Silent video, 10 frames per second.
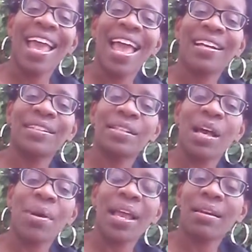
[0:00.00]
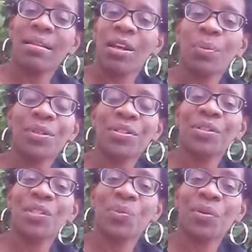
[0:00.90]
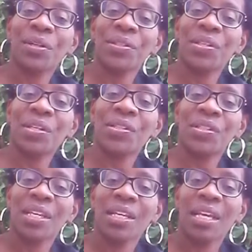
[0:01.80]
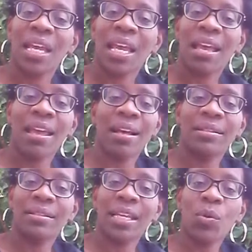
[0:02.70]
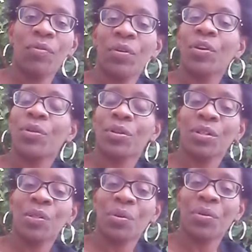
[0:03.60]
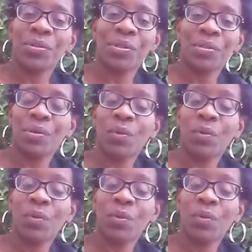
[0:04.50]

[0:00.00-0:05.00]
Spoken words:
And I had a lot of personal experiences, and they were very critical experiences.